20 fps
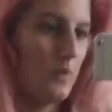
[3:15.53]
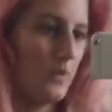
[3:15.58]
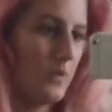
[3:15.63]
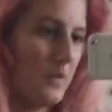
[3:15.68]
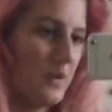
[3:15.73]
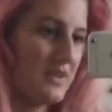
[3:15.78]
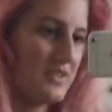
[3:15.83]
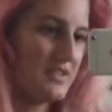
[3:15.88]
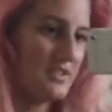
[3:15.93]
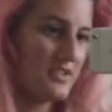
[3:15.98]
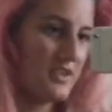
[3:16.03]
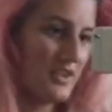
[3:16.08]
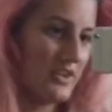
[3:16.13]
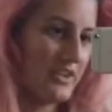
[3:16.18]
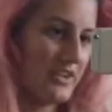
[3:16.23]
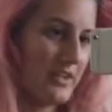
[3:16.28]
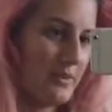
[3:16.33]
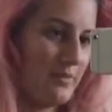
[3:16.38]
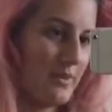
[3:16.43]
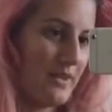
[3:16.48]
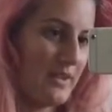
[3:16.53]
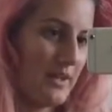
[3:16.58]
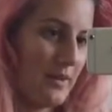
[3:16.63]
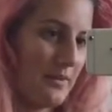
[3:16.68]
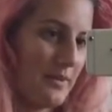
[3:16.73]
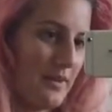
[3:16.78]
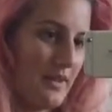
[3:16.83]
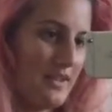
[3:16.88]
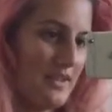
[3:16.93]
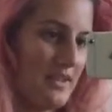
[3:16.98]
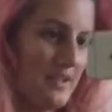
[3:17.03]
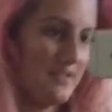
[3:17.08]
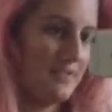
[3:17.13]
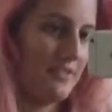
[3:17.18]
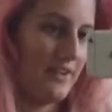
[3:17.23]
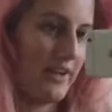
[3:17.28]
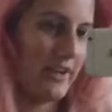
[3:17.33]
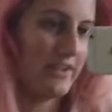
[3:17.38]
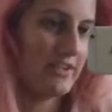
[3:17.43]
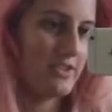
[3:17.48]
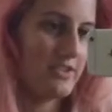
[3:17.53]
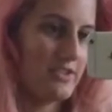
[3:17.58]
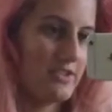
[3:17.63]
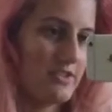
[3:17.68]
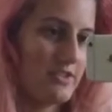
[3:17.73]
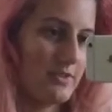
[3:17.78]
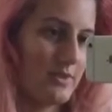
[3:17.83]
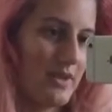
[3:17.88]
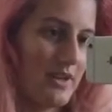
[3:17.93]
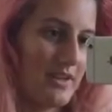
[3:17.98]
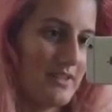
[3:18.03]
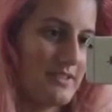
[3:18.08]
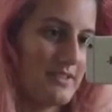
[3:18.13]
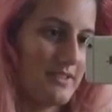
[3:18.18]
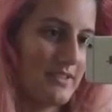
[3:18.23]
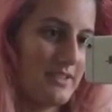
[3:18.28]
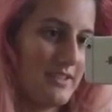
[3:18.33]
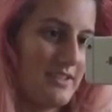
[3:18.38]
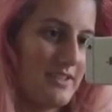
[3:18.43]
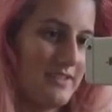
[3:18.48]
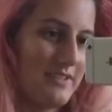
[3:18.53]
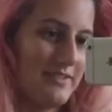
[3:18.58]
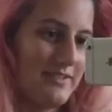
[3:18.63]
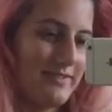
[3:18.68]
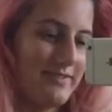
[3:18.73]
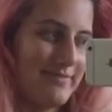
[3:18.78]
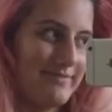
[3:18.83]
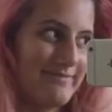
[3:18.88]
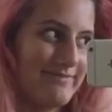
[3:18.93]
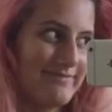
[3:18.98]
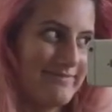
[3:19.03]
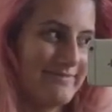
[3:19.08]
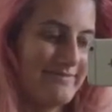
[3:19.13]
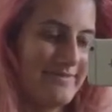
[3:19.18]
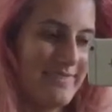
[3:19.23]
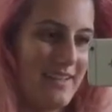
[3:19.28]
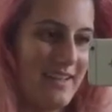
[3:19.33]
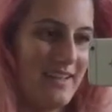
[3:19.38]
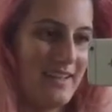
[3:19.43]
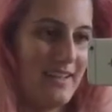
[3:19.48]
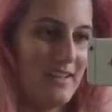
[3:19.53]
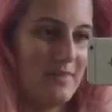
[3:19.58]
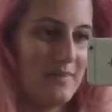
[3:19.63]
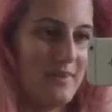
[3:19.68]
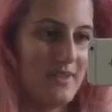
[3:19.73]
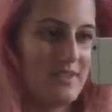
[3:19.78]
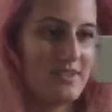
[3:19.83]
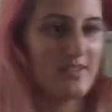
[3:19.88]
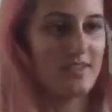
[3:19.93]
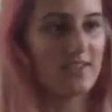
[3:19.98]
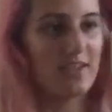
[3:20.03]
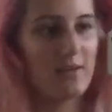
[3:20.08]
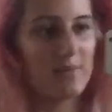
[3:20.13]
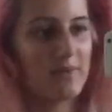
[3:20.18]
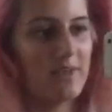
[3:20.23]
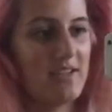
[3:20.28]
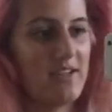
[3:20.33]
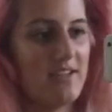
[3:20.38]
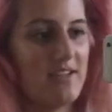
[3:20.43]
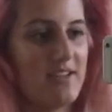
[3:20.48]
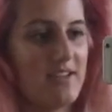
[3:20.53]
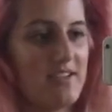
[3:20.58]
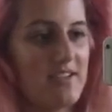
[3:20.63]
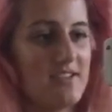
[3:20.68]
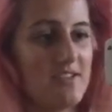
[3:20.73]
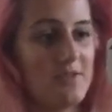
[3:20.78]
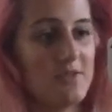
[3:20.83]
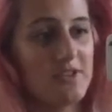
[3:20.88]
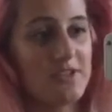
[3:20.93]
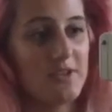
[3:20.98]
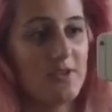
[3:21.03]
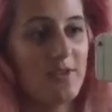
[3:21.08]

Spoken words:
We went to Target, but I kept getting heat flashes, so we had to leave. I still got bikinis, so it's